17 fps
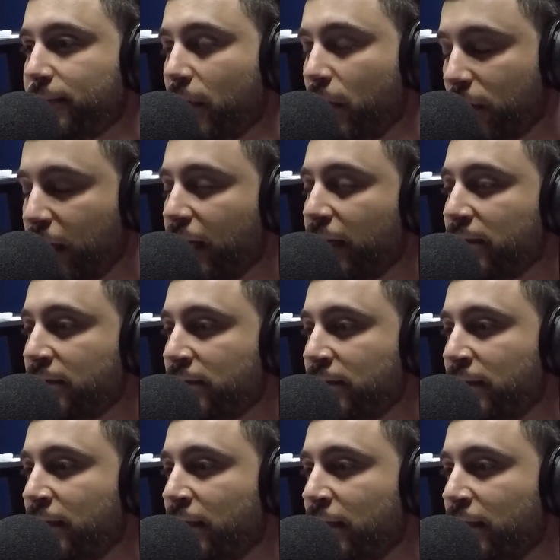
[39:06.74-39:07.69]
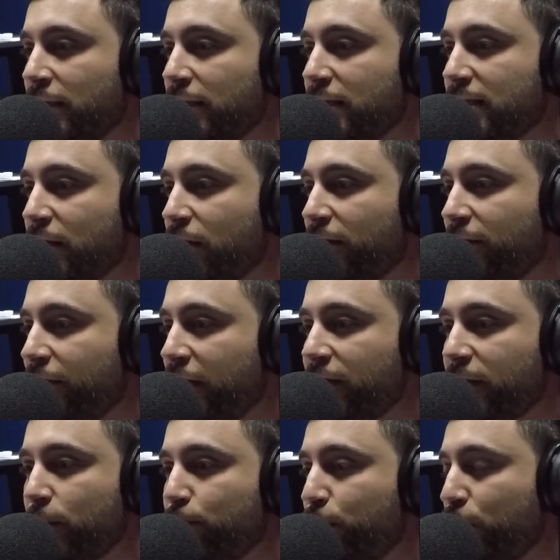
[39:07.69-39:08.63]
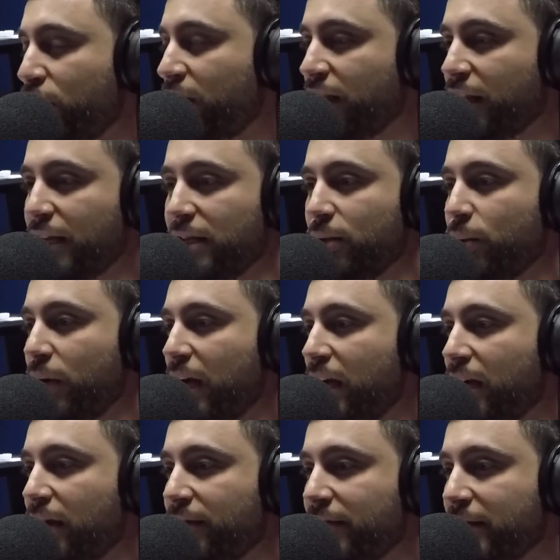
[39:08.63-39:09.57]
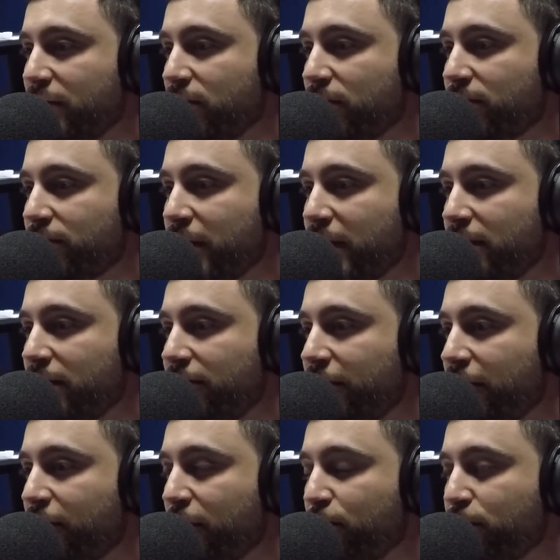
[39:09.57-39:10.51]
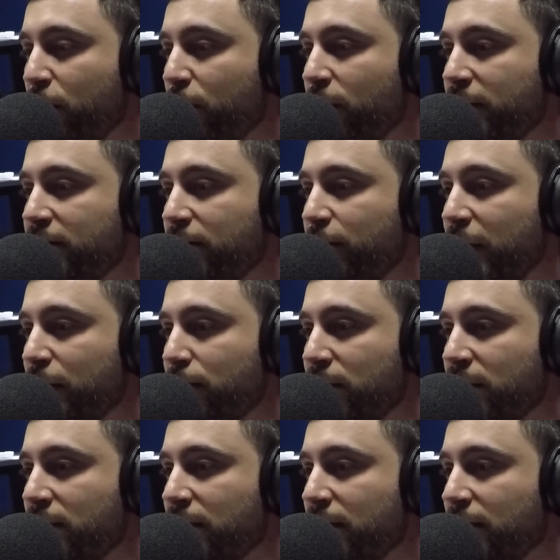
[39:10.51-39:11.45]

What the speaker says: Okay. Is there a favorite book that you have that you've read? A favorite poet, maybe?